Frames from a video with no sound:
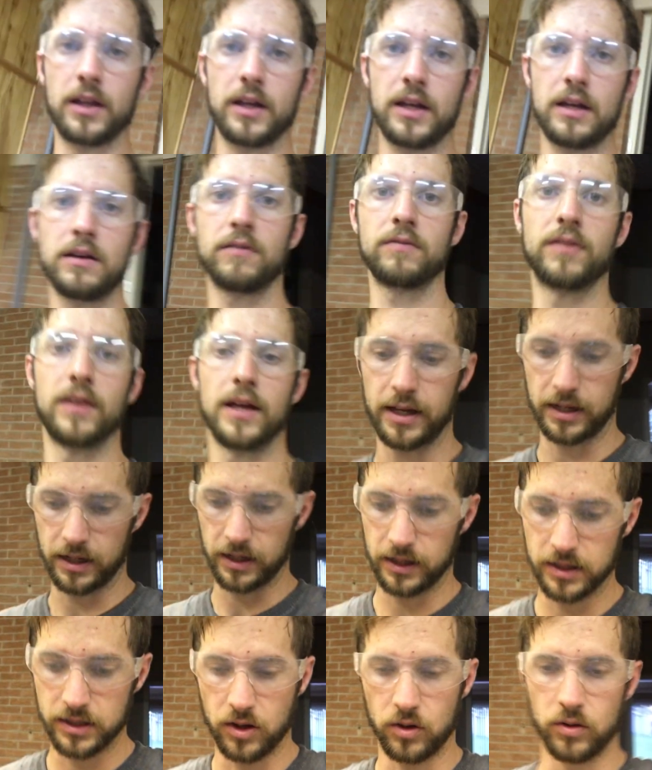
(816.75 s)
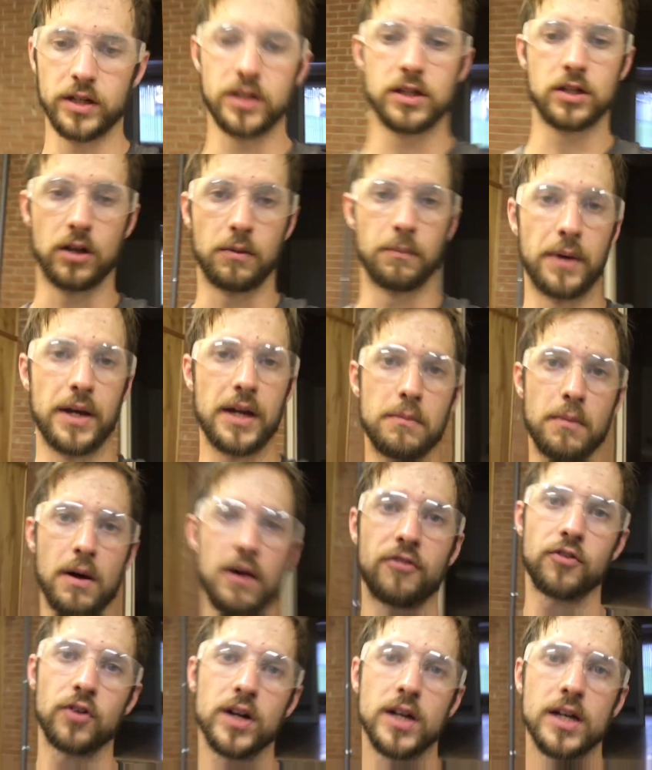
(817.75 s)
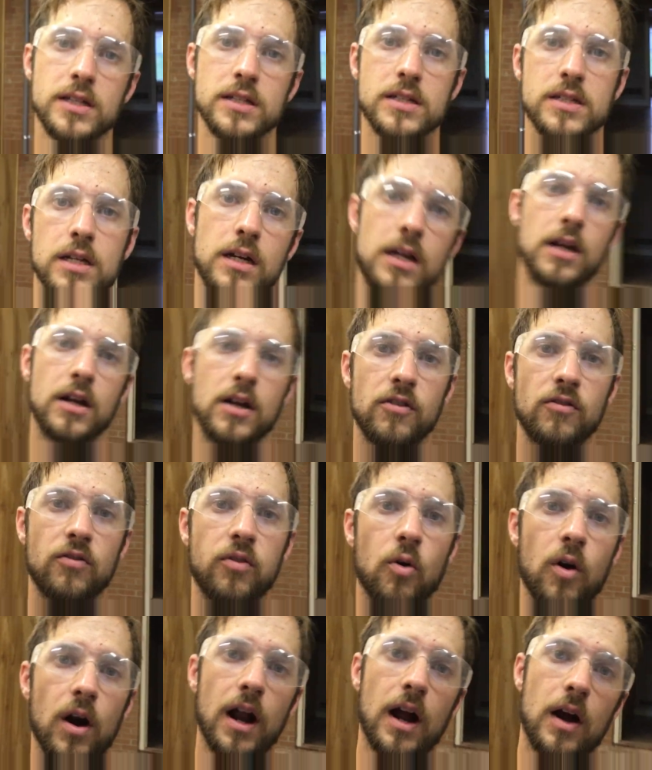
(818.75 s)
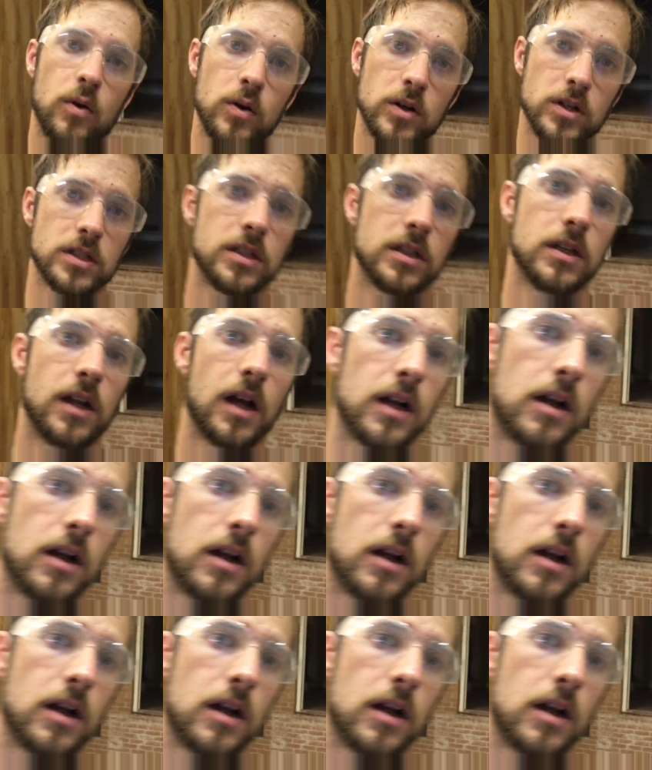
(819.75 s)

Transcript: believe that This only took me and my friends four hours to